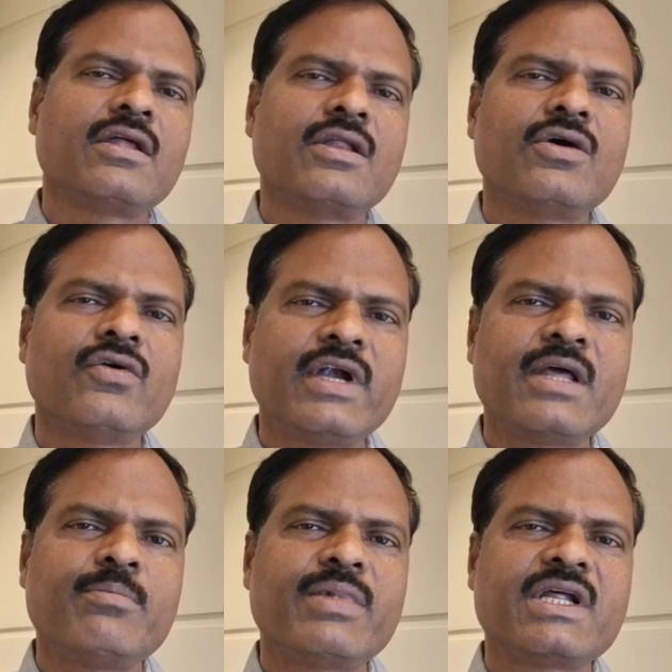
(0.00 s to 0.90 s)
Lower
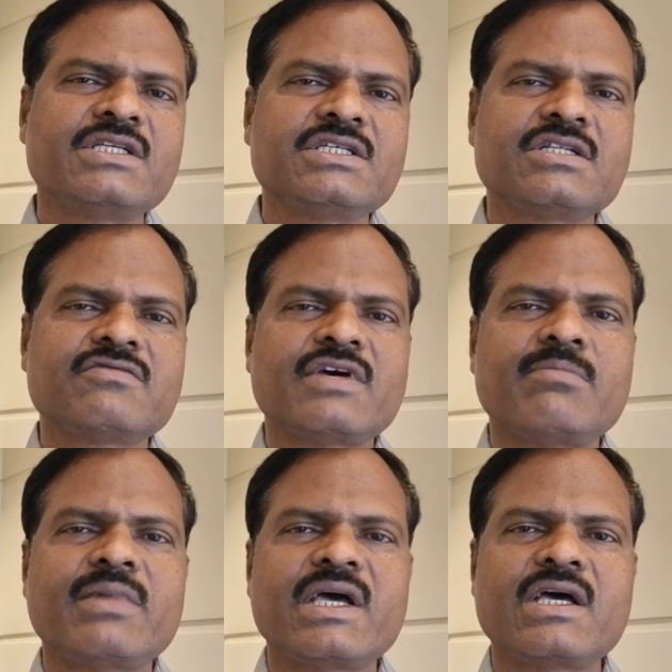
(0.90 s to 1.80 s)
temperatures
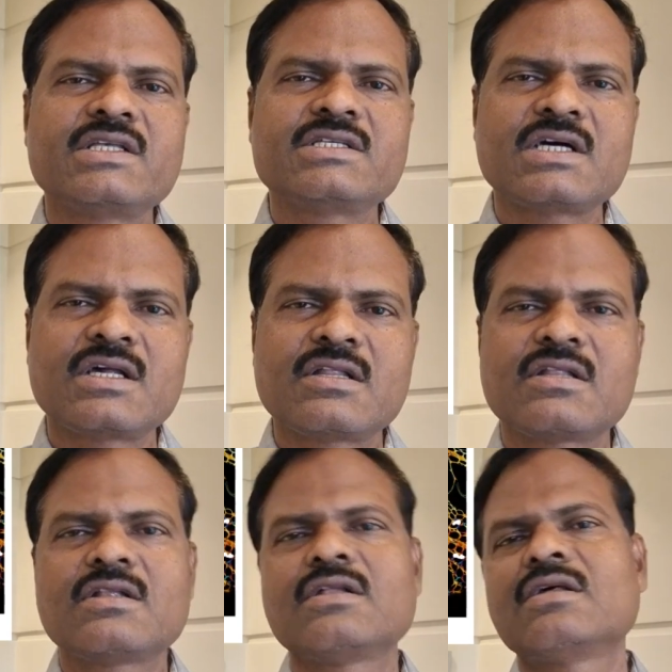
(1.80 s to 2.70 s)
when
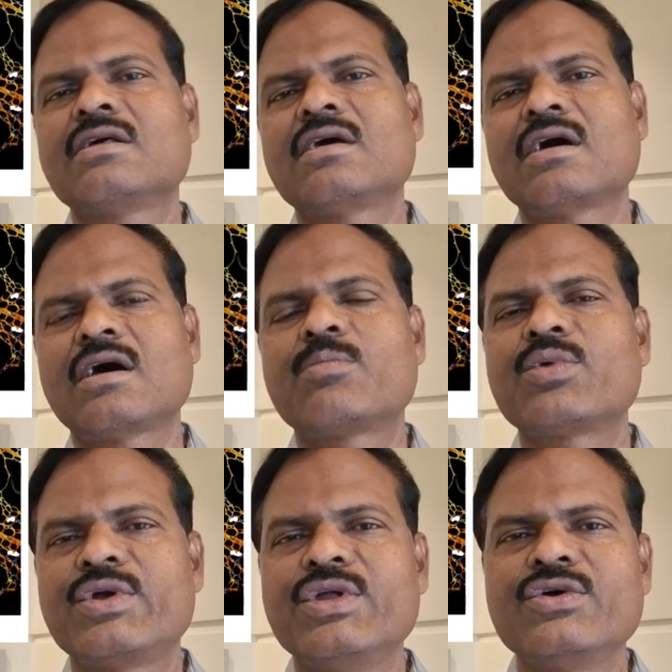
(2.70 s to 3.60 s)
biochars are
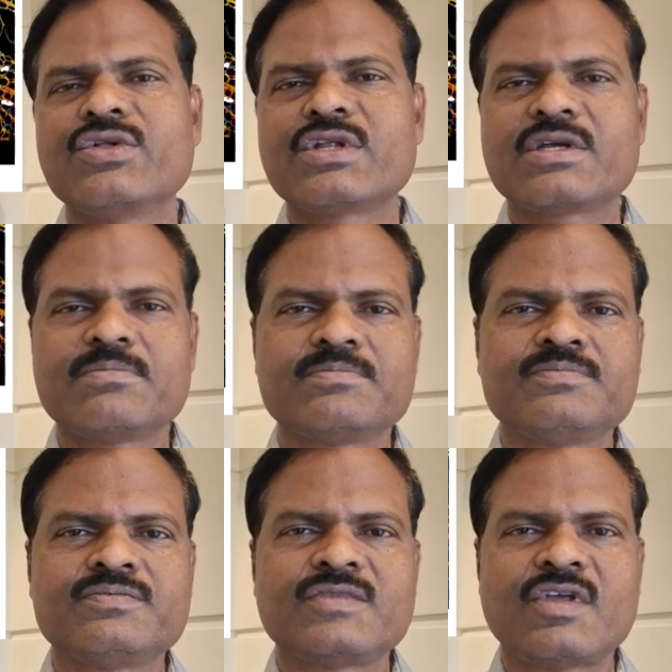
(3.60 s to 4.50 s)
produced,
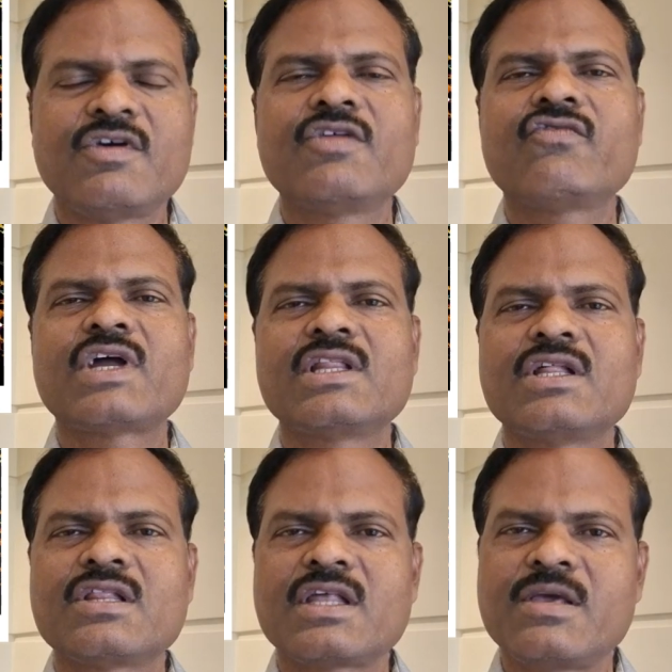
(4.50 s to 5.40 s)
even for
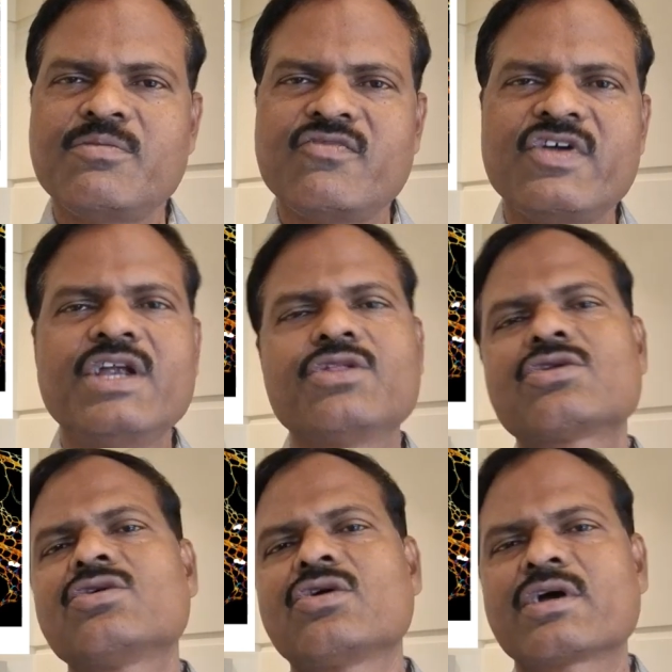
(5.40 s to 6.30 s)
the same
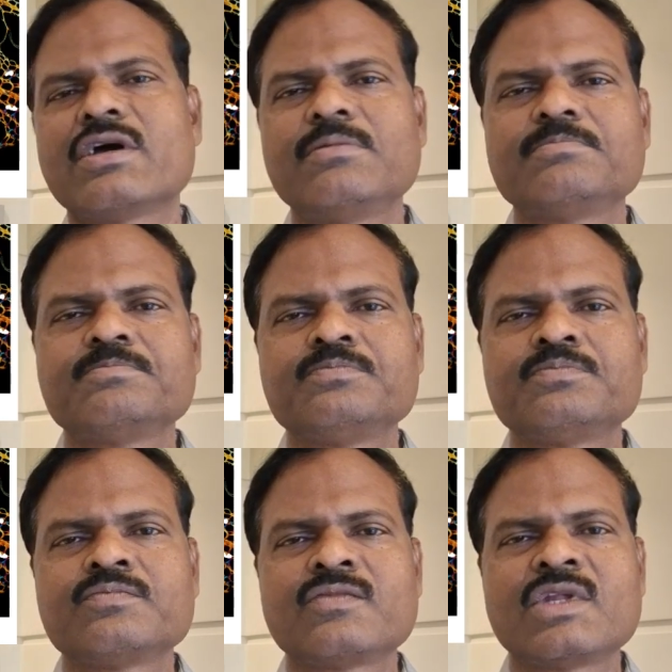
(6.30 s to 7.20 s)
feedstock,
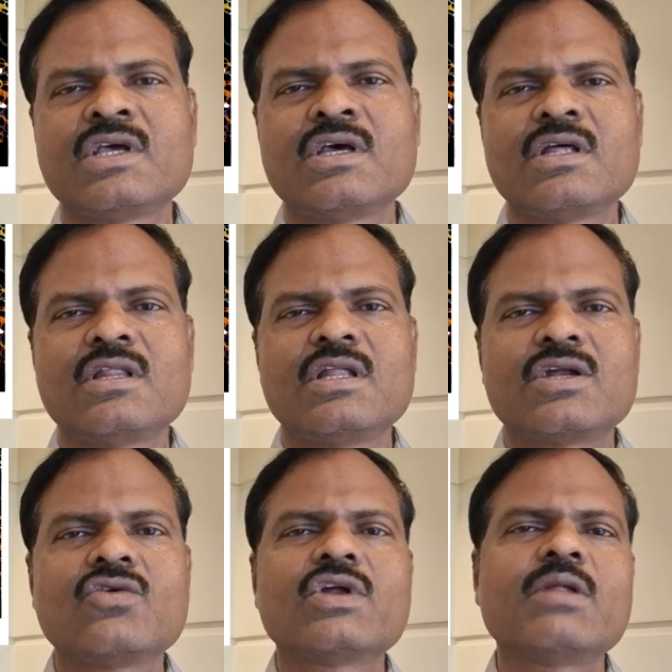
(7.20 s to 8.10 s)
the
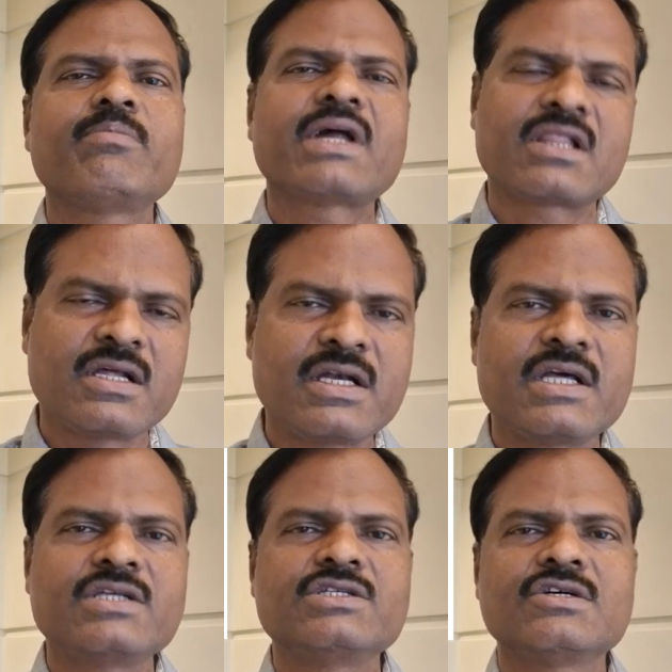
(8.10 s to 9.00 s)
total percentage